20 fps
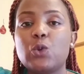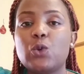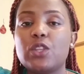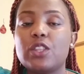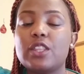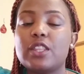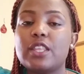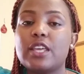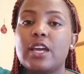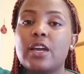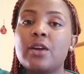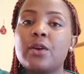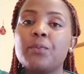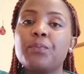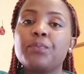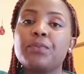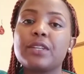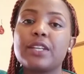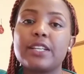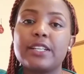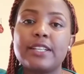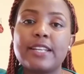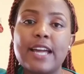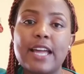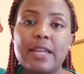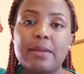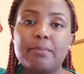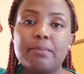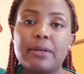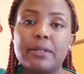with the
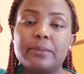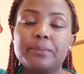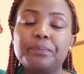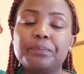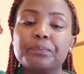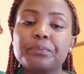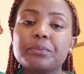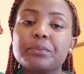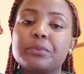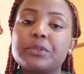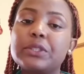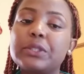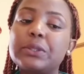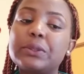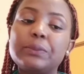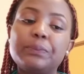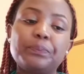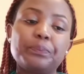diaper. So